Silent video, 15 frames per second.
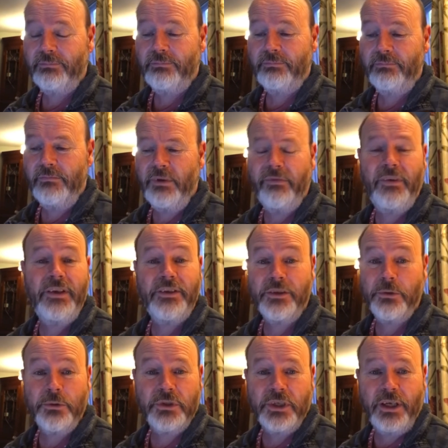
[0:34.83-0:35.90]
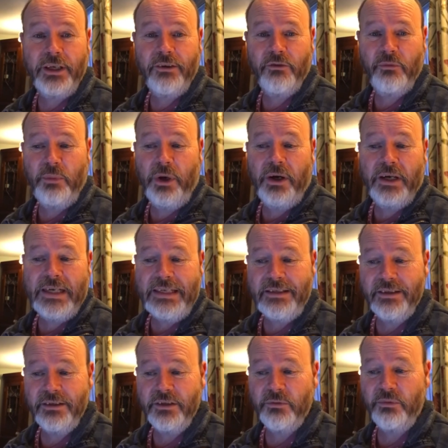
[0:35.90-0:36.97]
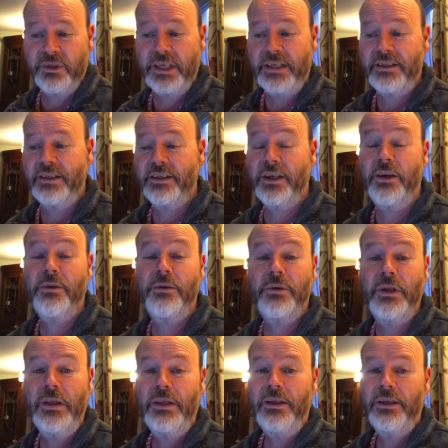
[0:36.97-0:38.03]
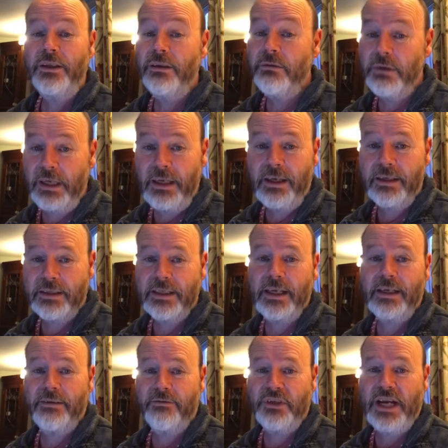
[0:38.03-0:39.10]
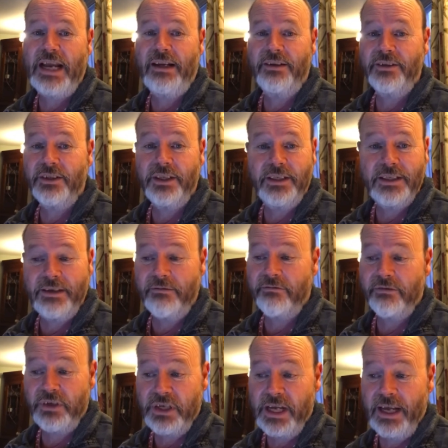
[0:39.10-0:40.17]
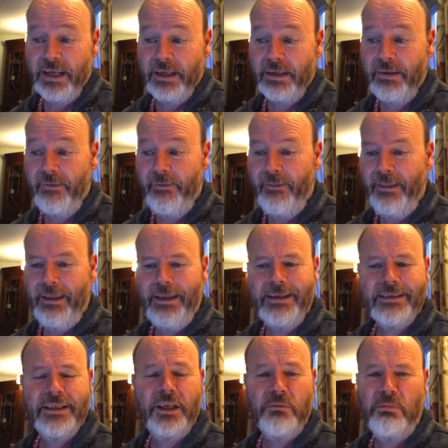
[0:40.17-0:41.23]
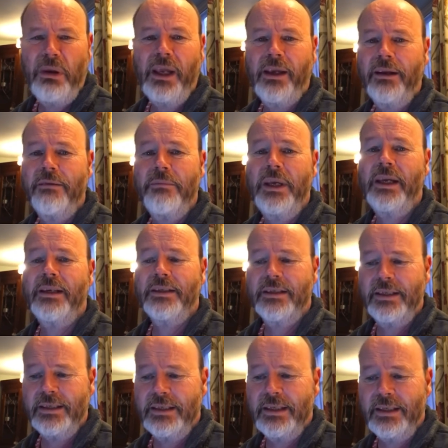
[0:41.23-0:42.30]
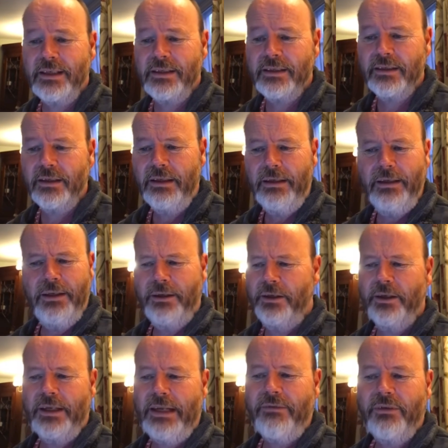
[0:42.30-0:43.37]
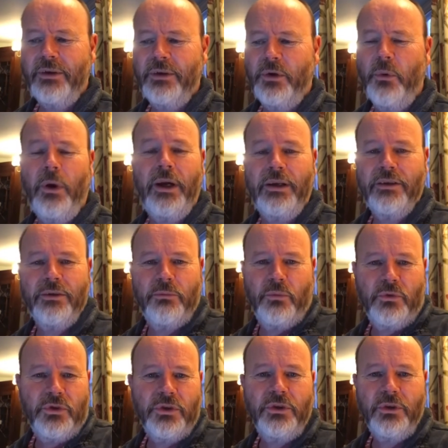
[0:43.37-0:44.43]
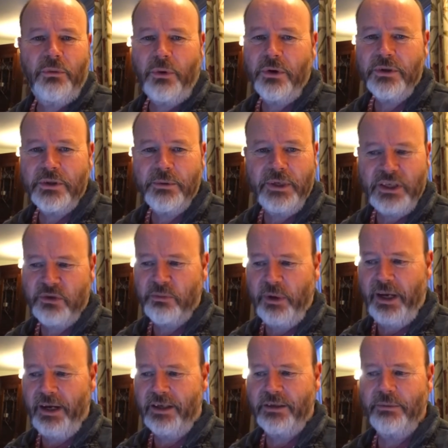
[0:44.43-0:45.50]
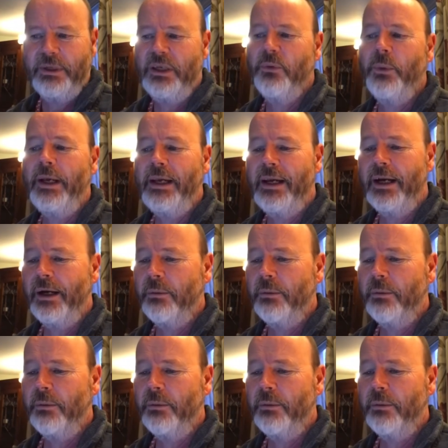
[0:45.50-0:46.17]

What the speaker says: The physical side of Parkinson's presents its own unique set of challenges every day. It's a pick-and-mix disease. You're never quite sure what to expect when you wake up.